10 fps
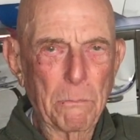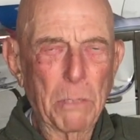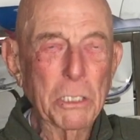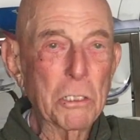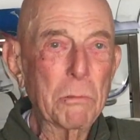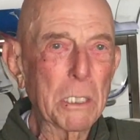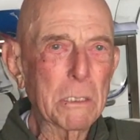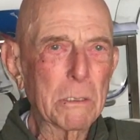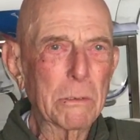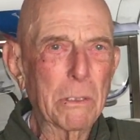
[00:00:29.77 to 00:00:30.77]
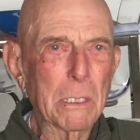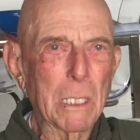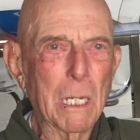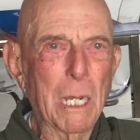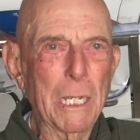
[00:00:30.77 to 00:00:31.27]
much quicker than
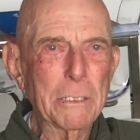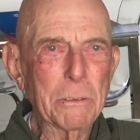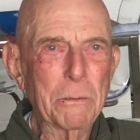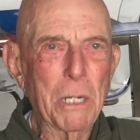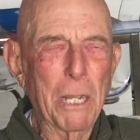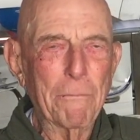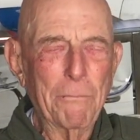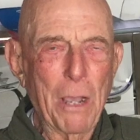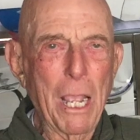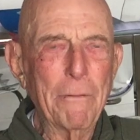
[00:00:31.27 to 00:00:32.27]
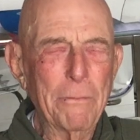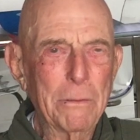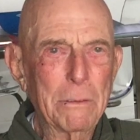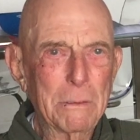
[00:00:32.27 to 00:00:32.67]
the guys who had five,